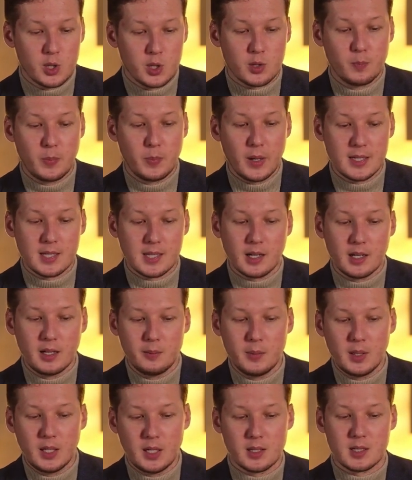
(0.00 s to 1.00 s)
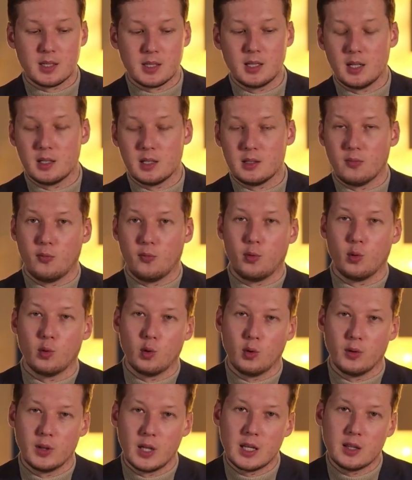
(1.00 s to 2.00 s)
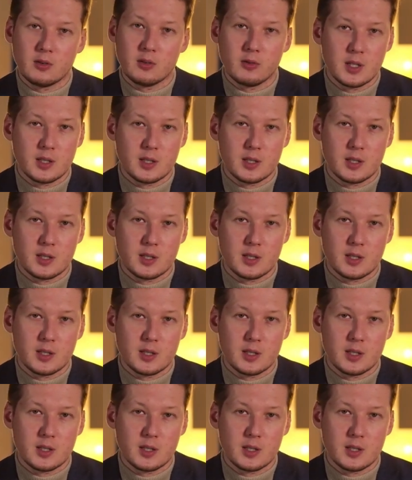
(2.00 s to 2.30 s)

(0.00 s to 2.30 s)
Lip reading: Which basically means that for that